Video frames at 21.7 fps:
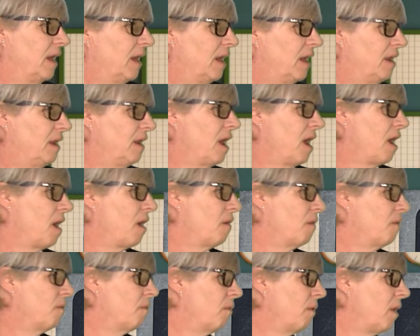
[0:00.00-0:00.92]
And
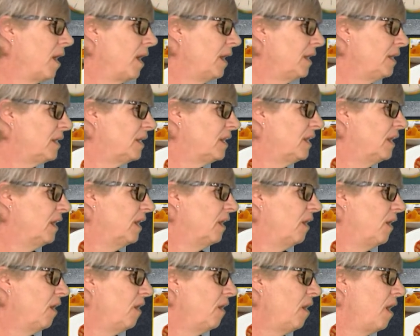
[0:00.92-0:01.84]
right
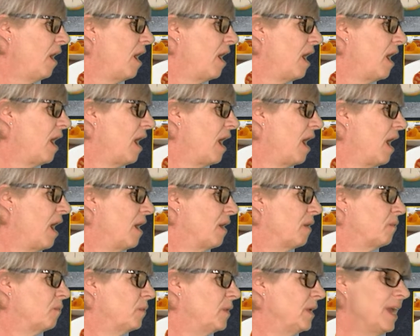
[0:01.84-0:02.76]
here,
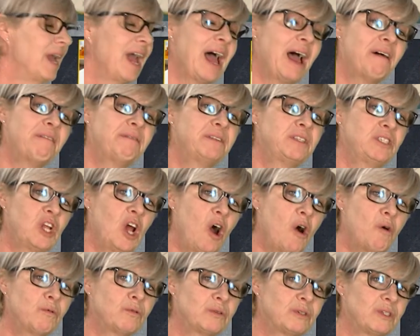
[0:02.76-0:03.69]
we have
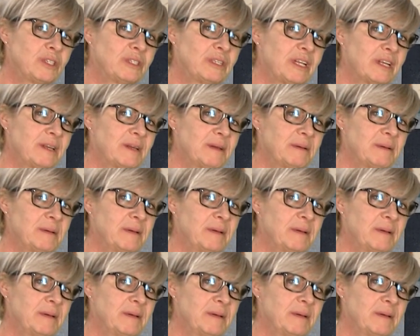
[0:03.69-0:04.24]
toast.